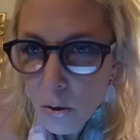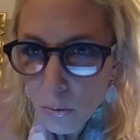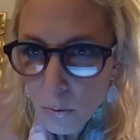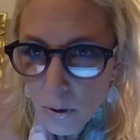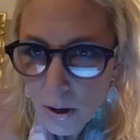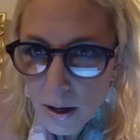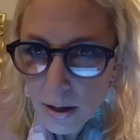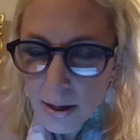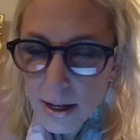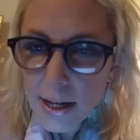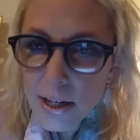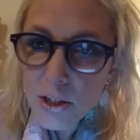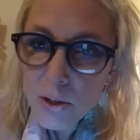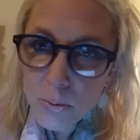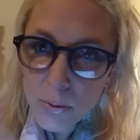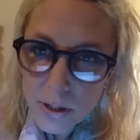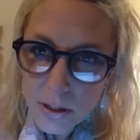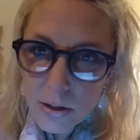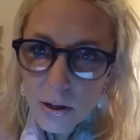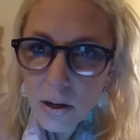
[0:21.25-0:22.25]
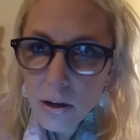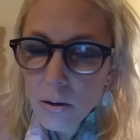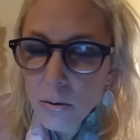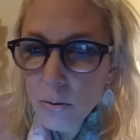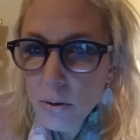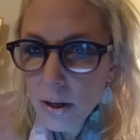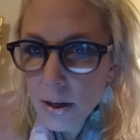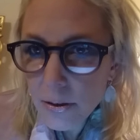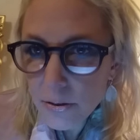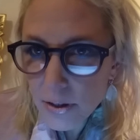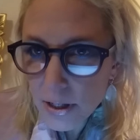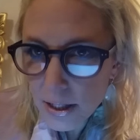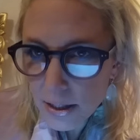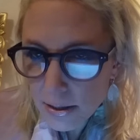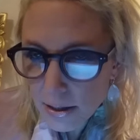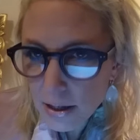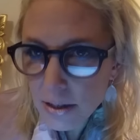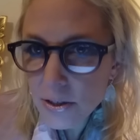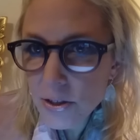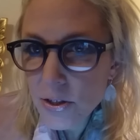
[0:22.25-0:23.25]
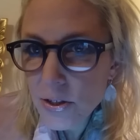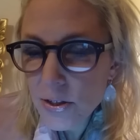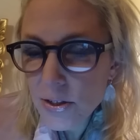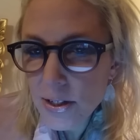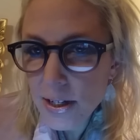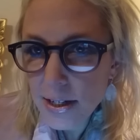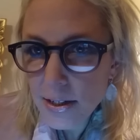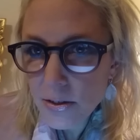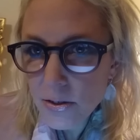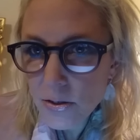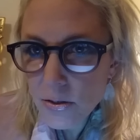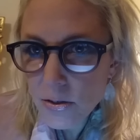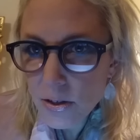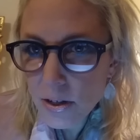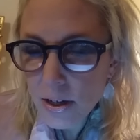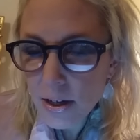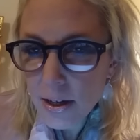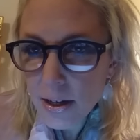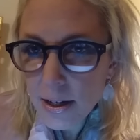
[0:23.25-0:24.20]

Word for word: Well, as we know, the narcissist